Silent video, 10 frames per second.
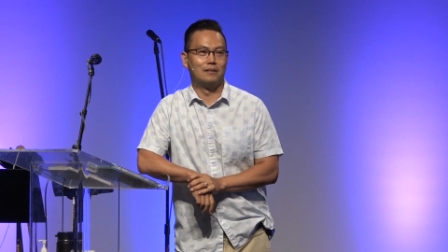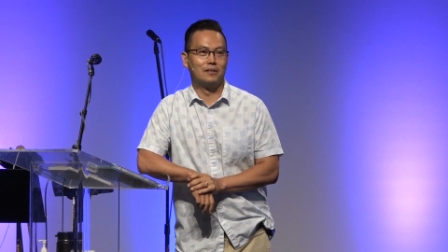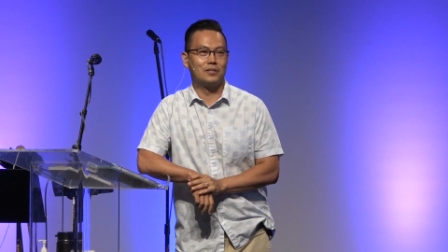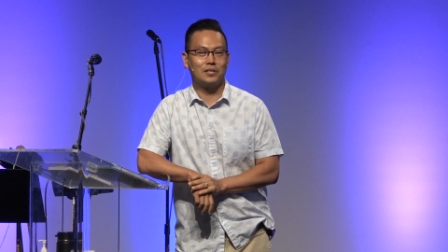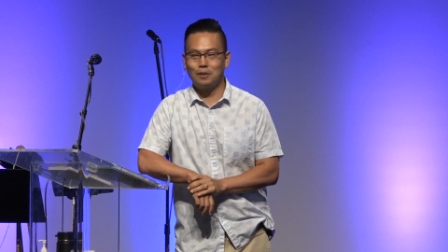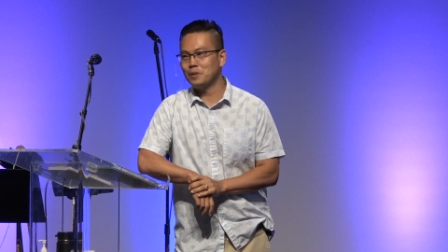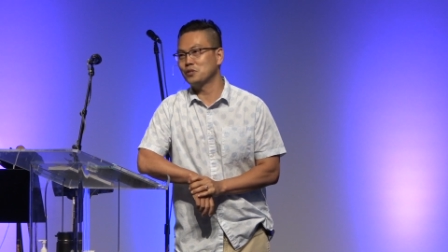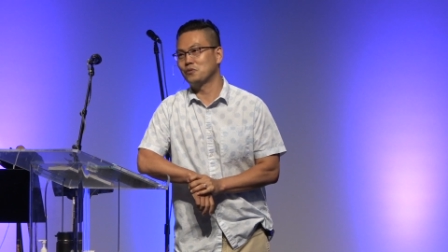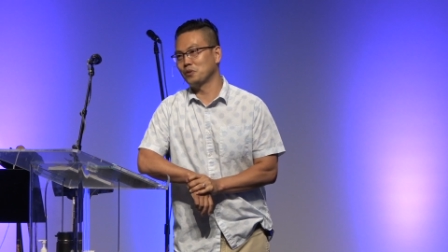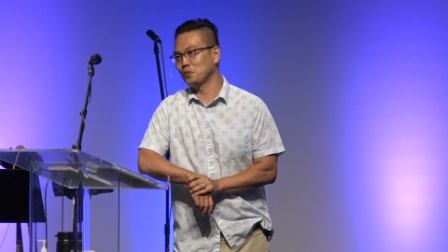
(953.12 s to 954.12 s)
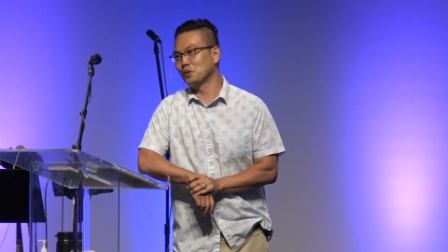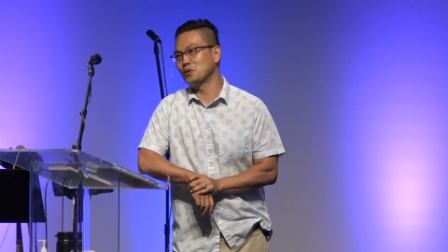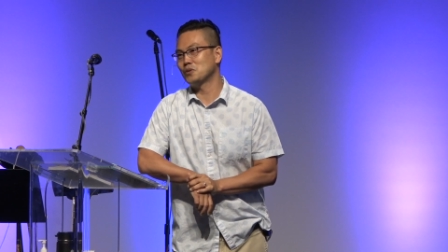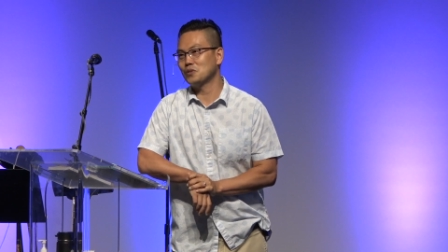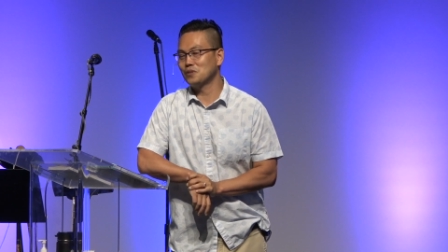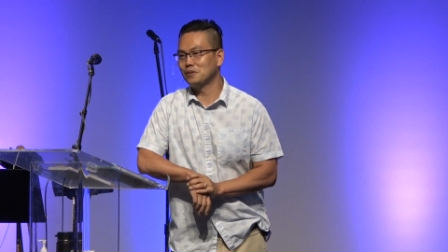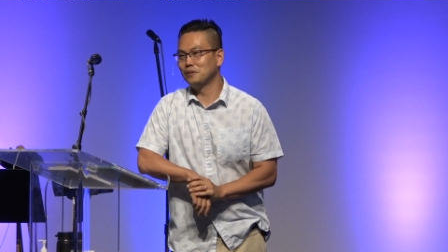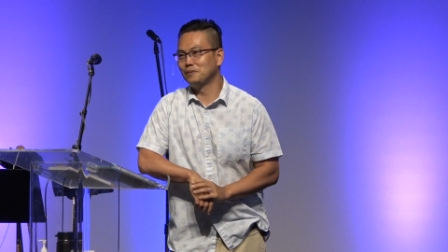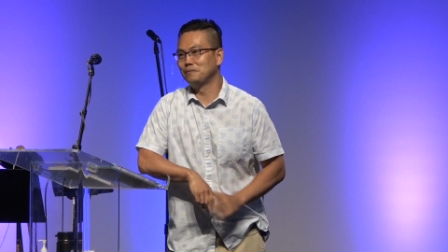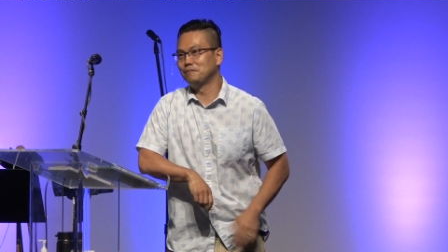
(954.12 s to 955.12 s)
So much for the worse.
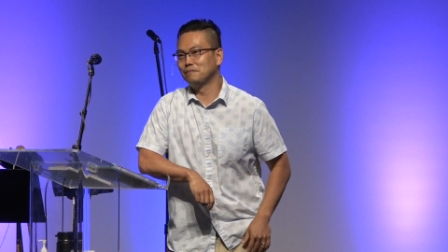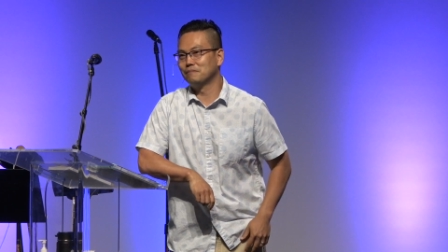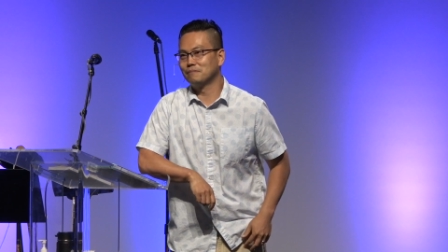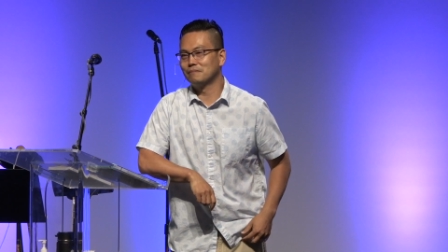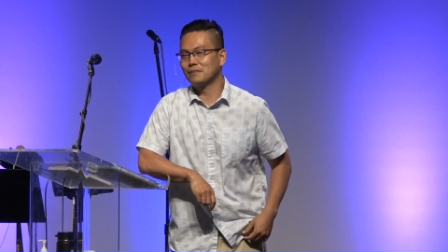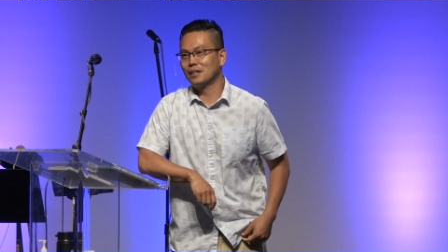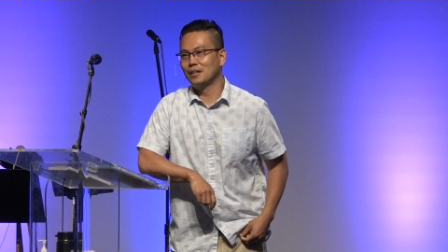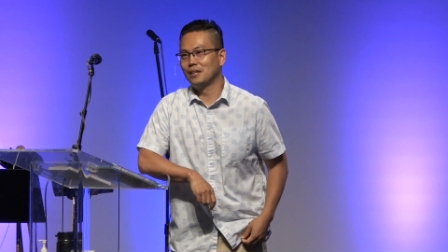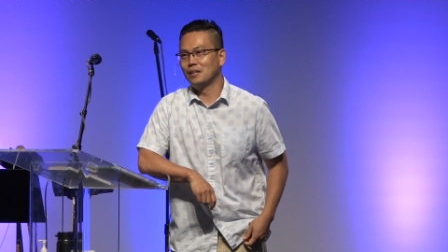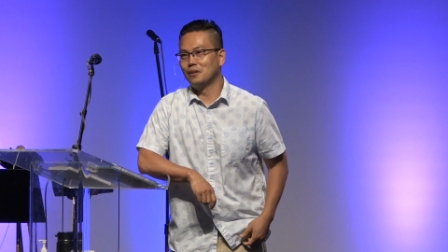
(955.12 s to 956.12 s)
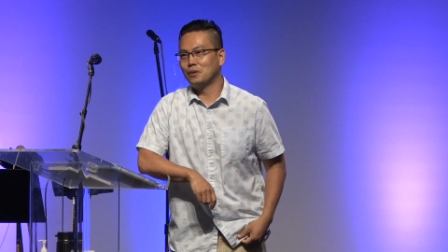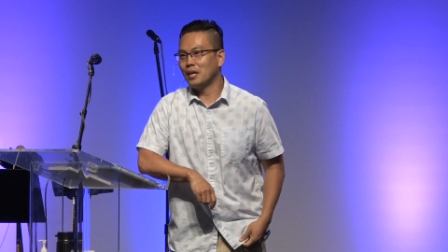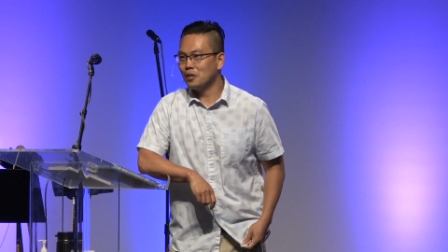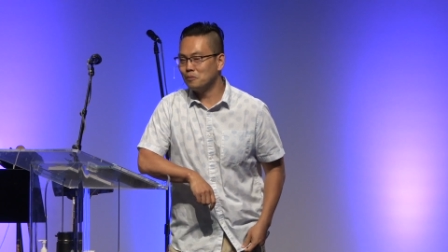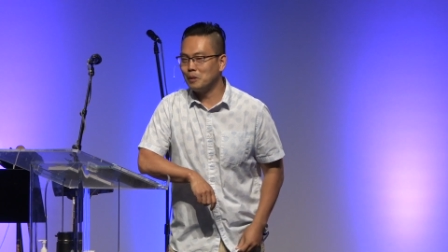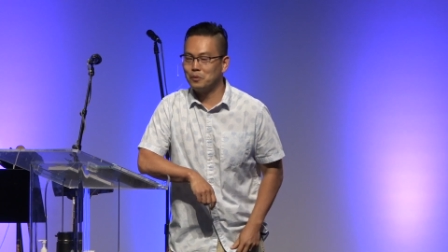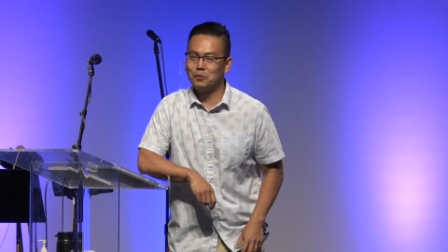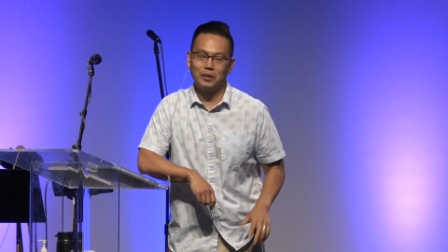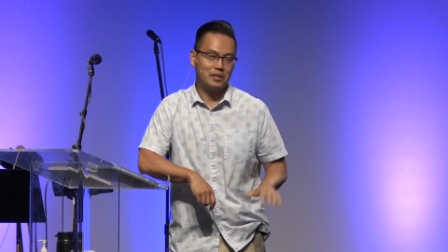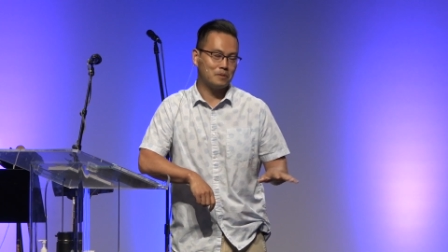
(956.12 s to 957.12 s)
Where I remember
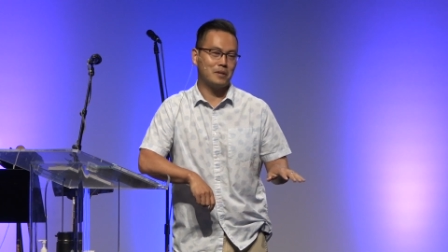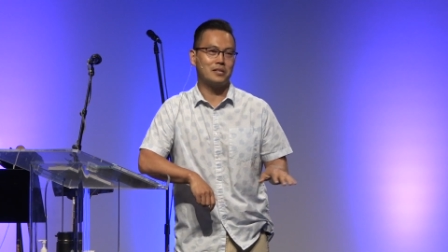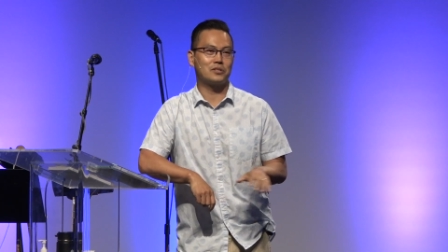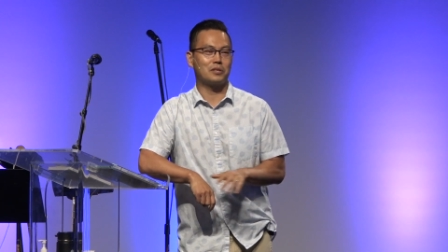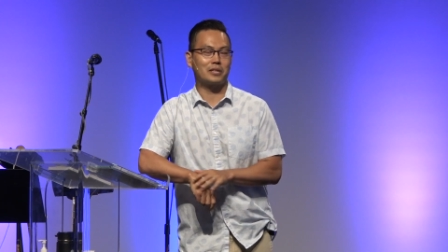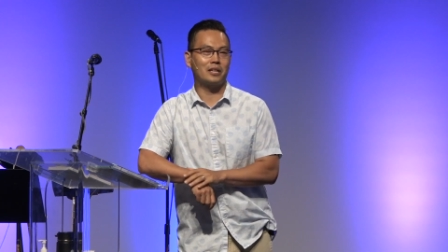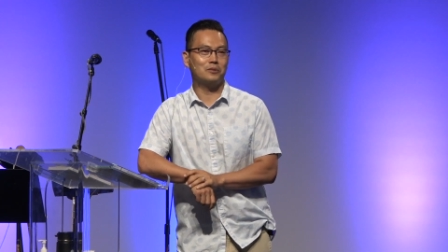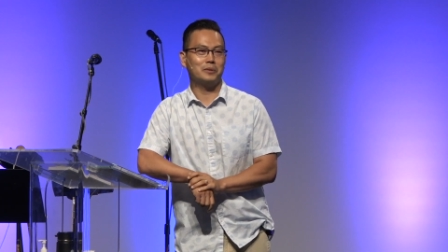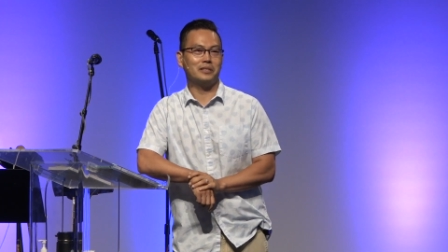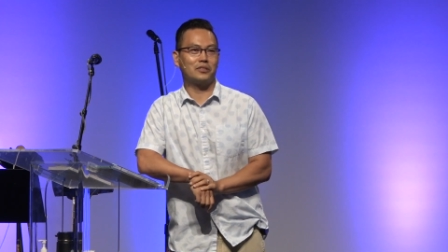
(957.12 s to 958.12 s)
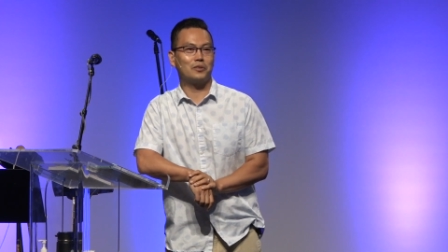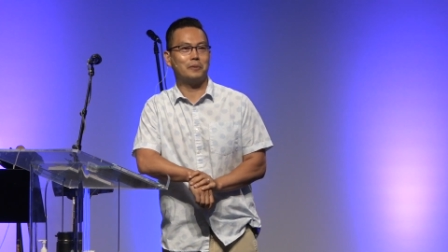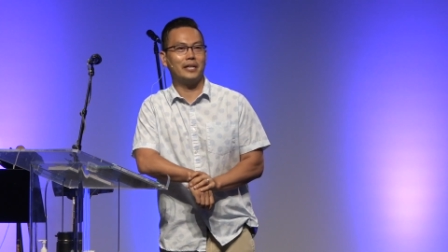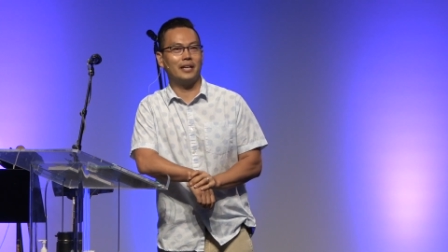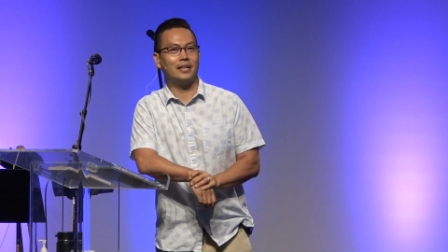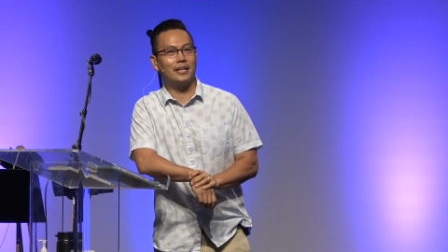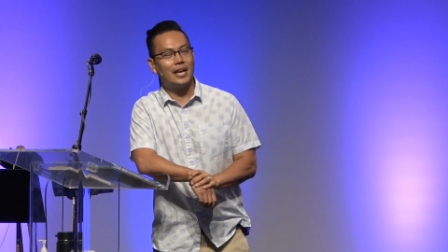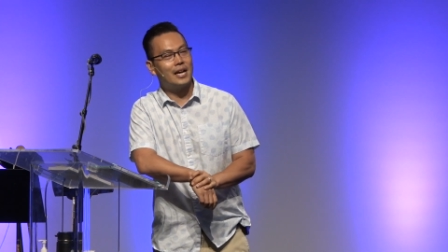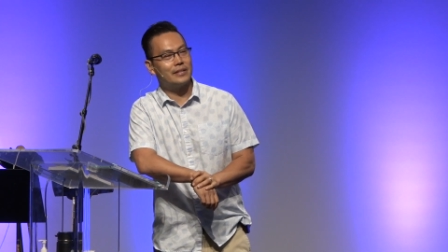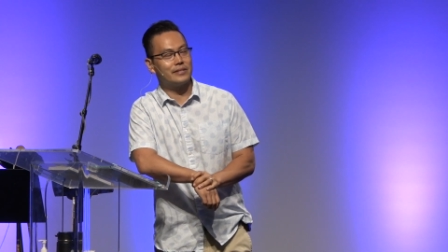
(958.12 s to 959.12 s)
with this men's accountability group I had, I
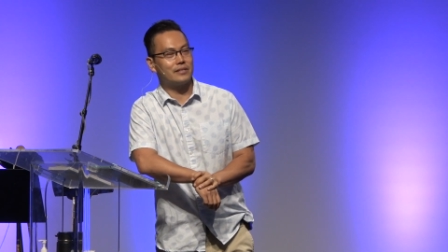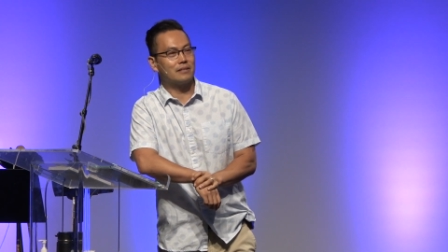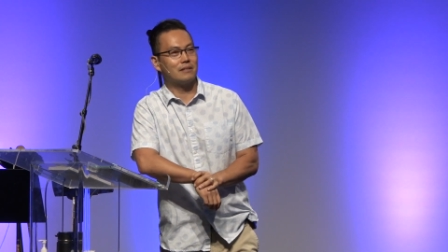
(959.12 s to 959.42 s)
asked,